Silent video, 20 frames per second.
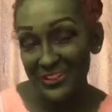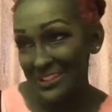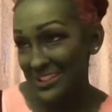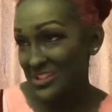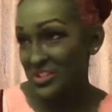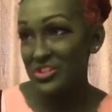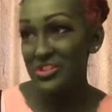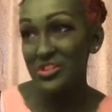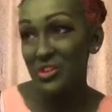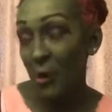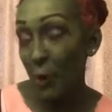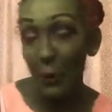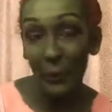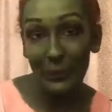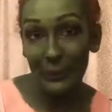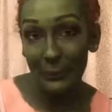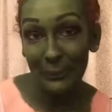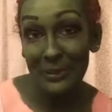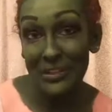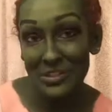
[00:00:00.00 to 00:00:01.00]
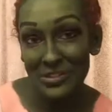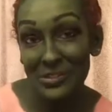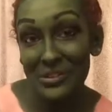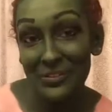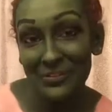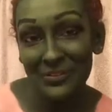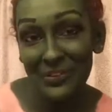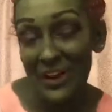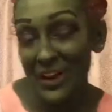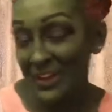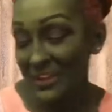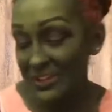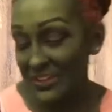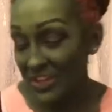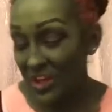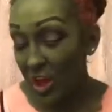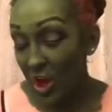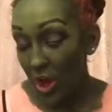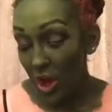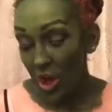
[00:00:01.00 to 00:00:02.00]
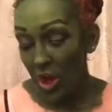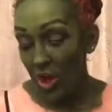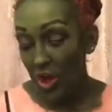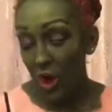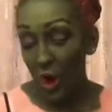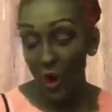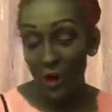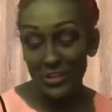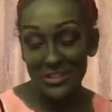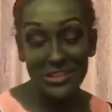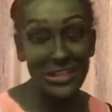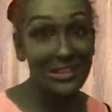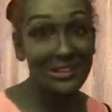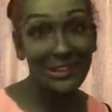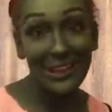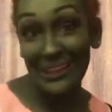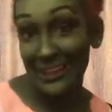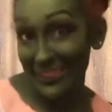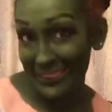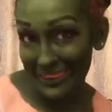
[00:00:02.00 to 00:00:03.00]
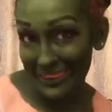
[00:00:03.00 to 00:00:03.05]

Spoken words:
It's the only place you can find content like